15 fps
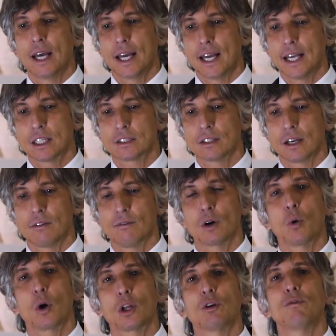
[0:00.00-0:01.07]
is the
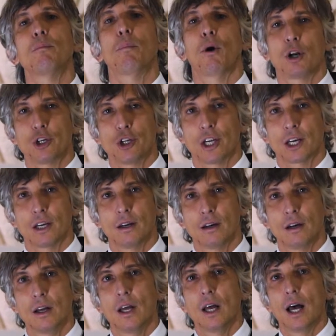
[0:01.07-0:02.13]
quality of the polishing.
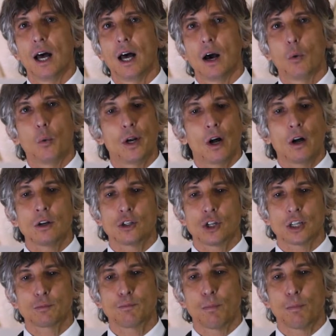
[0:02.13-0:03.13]
We don't just